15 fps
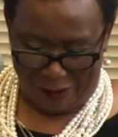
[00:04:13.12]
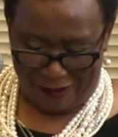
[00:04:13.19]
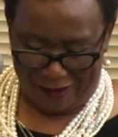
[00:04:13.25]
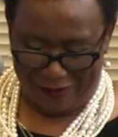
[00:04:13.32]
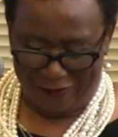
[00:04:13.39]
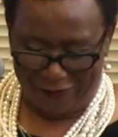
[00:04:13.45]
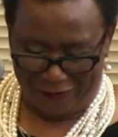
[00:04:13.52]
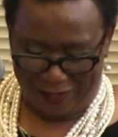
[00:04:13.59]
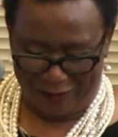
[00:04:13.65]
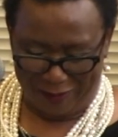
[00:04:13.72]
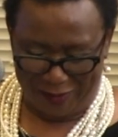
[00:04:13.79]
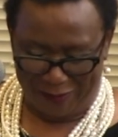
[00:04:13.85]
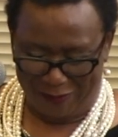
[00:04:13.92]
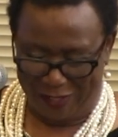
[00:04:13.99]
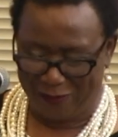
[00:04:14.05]
and
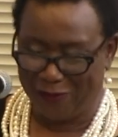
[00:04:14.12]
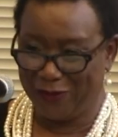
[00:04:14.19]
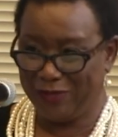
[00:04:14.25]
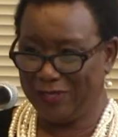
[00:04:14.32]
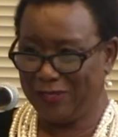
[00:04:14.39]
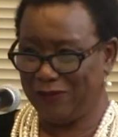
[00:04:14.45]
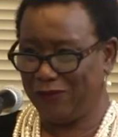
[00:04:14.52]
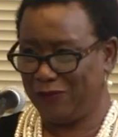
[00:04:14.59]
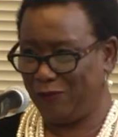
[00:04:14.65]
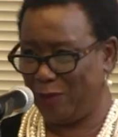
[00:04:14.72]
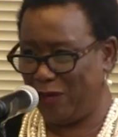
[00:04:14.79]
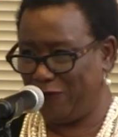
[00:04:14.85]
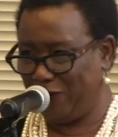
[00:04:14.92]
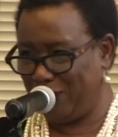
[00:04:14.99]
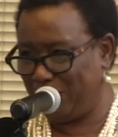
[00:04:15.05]
family members,
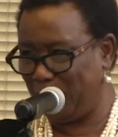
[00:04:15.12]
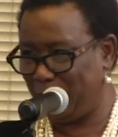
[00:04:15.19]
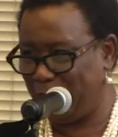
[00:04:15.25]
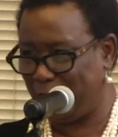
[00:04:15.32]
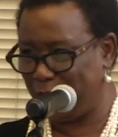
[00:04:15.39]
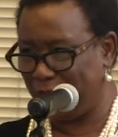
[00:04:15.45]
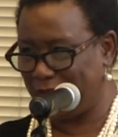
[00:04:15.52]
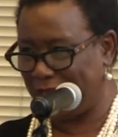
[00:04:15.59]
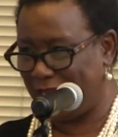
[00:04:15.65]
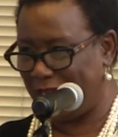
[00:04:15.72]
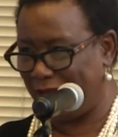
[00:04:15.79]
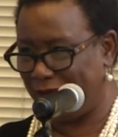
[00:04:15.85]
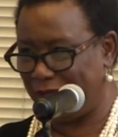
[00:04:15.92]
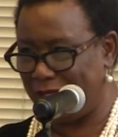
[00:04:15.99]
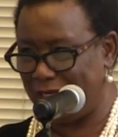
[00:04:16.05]
my family members, I
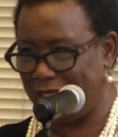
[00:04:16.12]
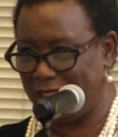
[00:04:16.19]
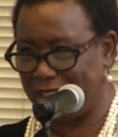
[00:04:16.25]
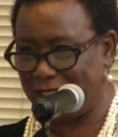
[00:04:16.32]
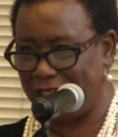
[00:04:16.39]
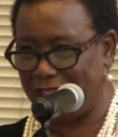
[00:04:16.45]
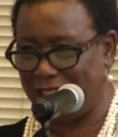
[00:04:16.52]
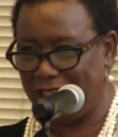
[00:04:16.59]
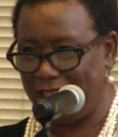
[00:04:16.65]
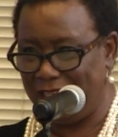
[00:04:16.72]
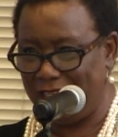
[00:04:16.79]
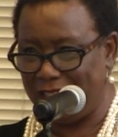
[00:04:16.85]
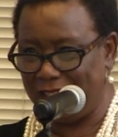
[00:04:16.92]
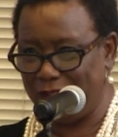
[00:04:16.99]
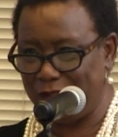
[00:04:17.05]
have a niece that
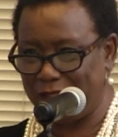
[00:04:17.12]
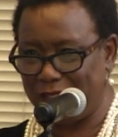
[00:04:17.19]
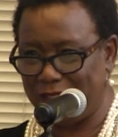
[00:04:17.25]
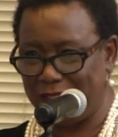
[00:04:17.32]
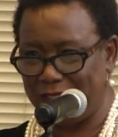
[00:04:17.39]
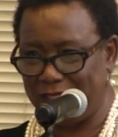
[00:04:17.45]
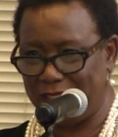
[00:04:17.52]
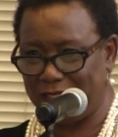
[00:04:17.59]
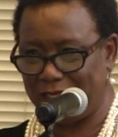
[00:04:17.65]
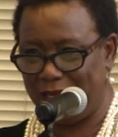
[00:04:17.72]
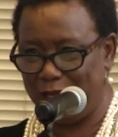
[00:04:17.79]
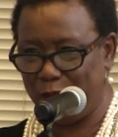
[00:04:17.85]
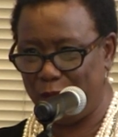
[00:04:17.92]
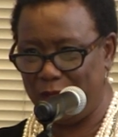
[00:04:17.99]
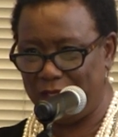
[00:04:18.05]
looks just
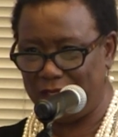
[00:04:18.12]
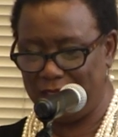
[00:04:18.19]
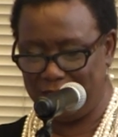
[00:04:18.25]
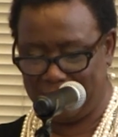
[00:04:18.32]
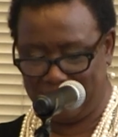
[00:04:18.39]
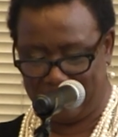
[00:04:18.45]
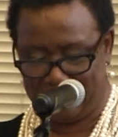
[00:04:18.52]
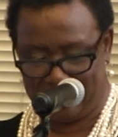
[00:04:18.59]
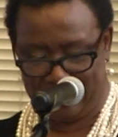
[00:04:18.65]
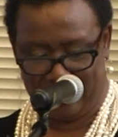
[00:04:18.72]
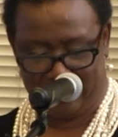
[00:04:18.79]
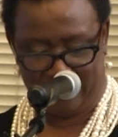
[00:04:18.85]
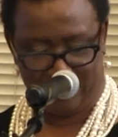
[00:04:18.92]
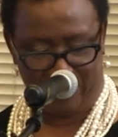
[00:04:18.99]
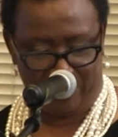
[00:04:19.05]
like me, and she said,
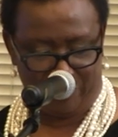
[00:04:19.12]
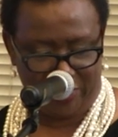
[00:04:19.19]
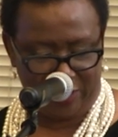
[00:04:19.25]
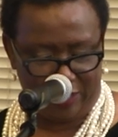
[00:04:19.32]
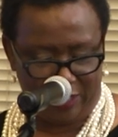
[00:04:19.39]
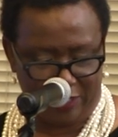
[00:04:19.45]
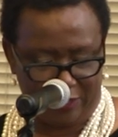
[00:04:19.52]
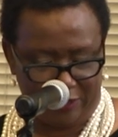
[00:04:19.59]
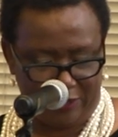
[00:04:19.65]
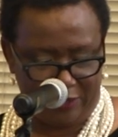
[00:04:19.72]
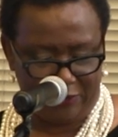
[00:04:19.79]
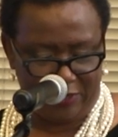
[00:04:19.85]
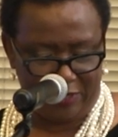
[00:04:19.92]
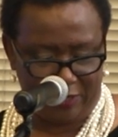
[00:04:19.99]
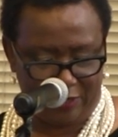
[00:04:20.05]
Tia, hurry up and get here.
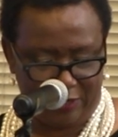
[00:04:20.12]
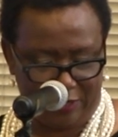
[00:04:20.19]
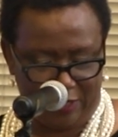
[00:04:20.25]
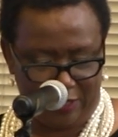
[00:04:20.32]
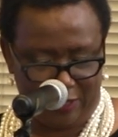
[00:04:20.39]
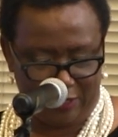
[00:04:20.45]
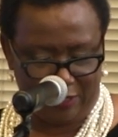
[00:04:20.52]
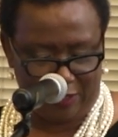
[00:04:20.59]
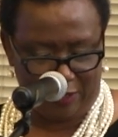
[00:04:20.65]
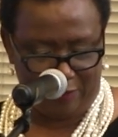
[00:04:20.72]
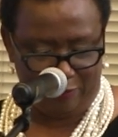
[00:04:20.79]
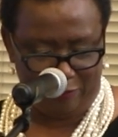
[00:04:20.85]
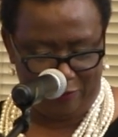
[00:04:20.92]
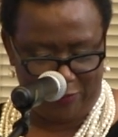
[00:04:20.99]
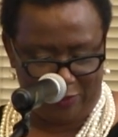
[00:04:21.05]
They think that
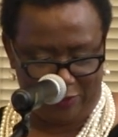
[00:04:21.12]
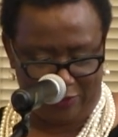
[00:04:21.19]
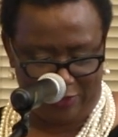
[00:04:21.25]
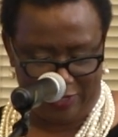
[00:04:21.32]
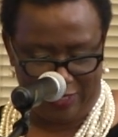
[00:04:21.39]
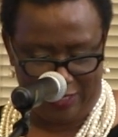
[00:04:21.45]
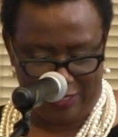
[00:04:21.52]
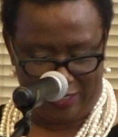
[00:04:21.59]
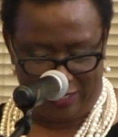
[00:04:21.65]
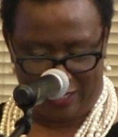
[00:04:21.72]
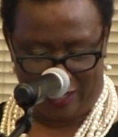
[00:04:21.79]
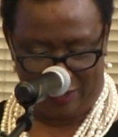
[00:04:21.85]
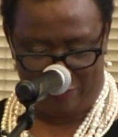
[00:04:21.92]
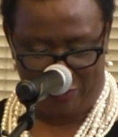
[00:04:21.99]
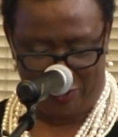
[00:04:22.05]
um, you're,
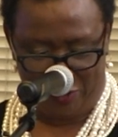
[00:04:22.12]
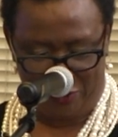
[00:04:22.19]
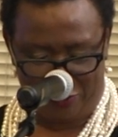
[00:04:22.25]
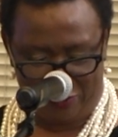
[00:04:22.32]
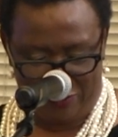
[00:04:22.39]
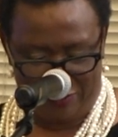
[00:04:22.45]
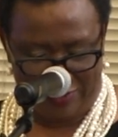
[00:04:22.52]
I'm you.